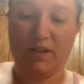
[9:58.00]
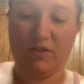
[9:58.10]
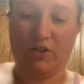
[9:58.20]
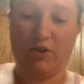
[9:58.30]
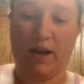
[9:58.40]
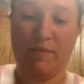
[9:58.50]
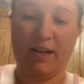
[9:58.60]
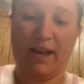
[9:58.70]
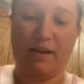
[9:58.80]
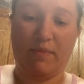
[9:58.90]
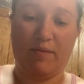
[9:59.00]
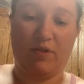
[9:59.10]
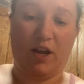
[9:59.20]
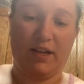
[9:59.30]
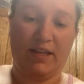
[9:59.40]
so I'm going to end my
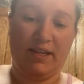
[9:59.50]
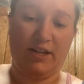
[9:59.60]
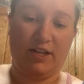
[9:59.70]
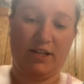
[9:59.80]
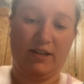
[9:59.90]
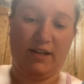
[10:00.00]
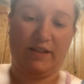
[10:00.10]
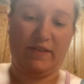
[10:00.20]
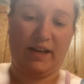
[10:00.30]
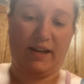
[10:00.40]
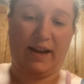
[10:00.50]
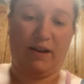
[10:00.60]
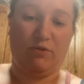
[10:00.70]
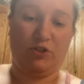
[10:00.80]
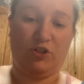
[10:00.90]
blog here, and then
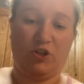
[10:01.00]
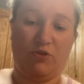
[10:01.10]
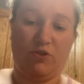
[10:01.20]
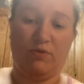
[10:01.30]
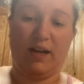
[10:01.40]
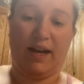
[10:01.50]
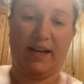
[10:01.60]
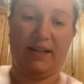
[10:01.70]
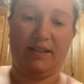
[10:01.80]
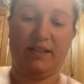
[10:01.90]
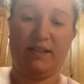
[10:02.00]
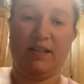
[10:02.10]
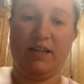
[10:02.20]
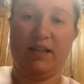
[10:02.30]
I will show you guys